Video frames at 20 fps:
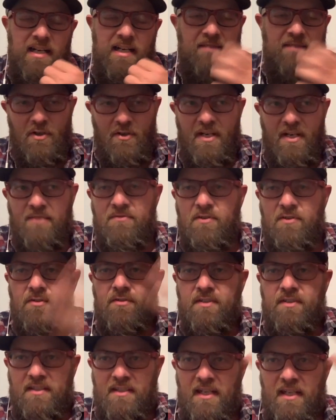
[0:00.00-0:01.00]
If
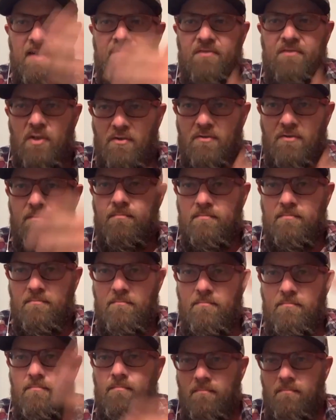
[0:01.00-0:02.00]
you're
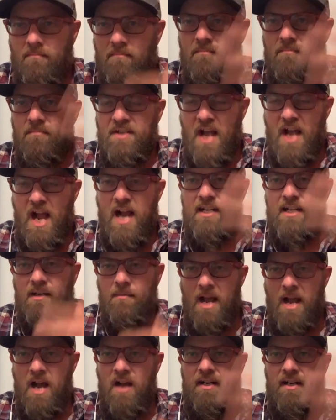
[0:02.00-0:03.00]
knocking
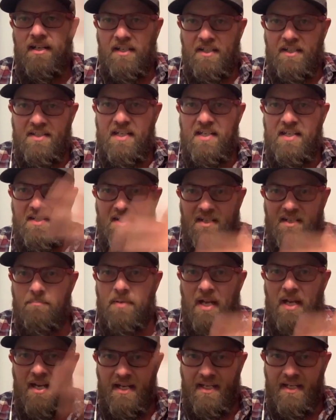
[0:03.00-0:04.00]
them out at a decent
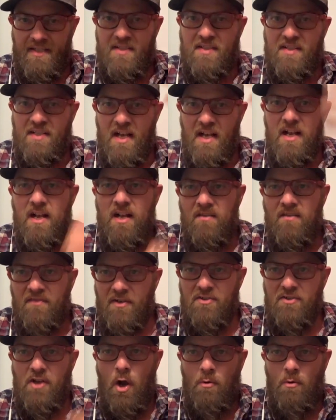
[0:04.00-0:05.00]
pace,
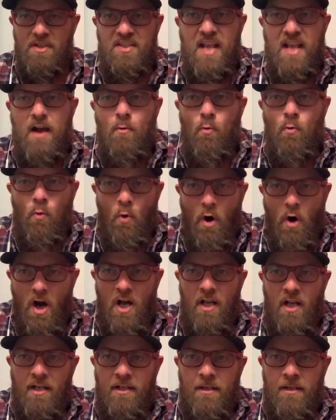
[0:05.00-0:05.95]
there's always that one,